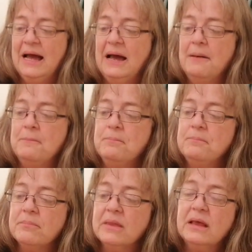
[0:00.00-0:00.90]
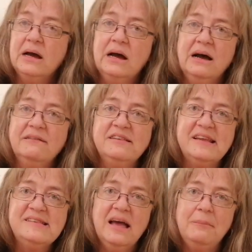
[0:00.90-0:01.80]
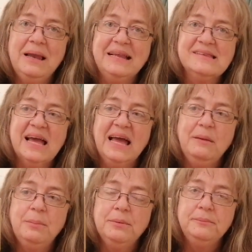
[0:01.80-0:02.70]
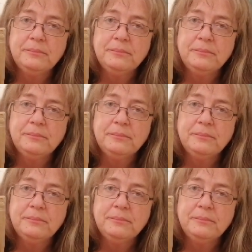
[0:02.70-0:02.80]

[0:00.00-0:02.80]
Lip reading: I've set it up landscape,